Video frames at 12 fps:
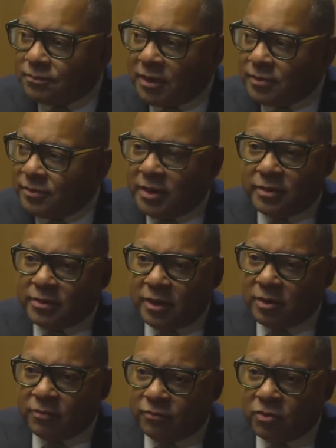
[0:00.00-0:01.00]
they, they, they
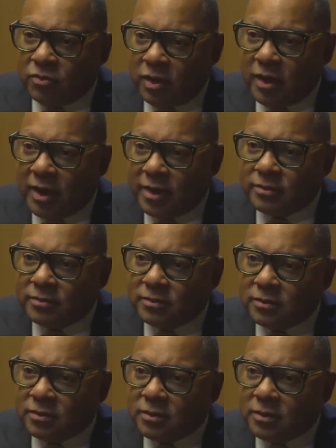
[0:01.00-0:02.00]
love doing that.
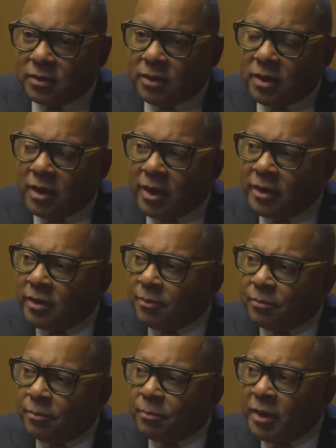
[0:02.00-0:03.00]

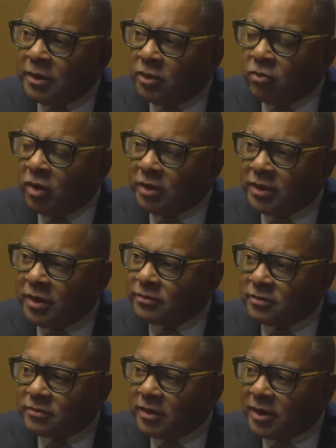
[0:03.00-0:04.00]
And many great
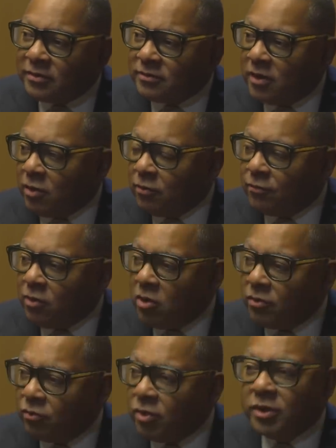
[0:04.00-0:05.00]
lessons, like Sarah
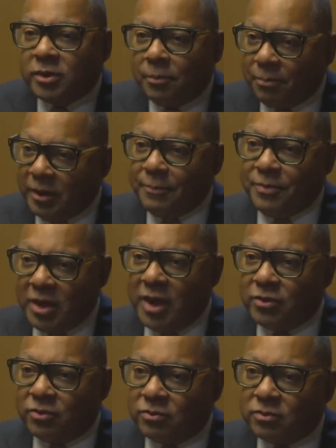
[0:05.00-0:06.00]
Vaughan really could play
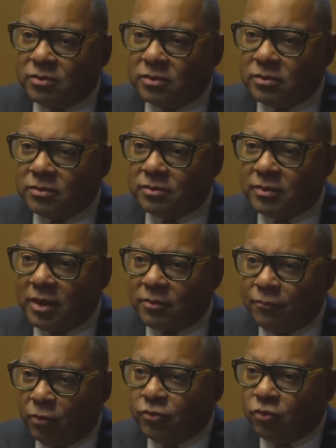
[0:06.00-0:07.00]
piano, like
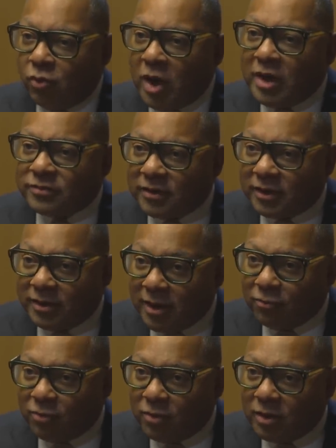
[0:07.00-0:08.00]
a virtuosic
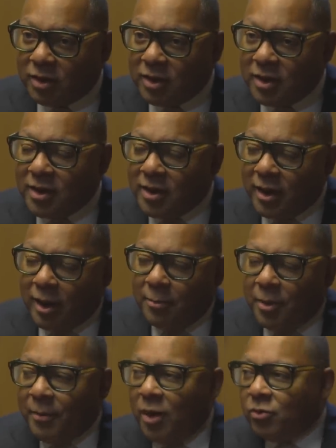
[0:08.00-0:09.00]
level. I
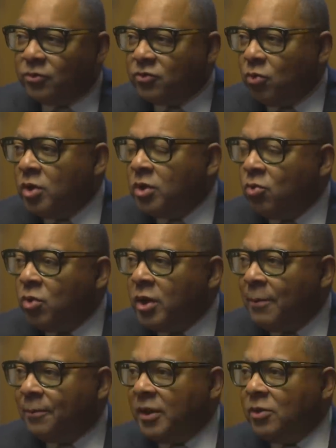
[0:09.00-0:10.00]
remember I was 21,
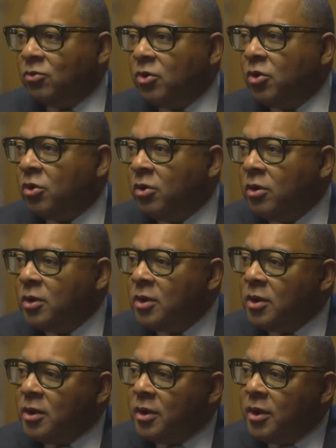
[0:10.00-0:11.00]
I played with her
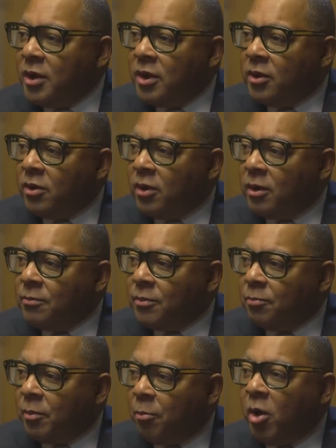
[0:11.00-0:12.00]
at uh,
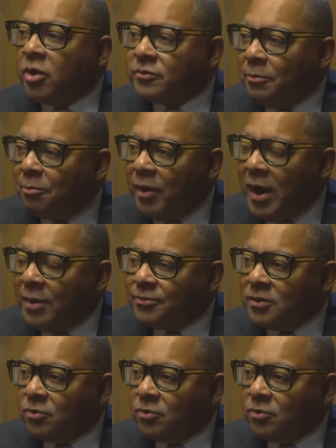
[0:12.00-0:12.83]
Boston Pops,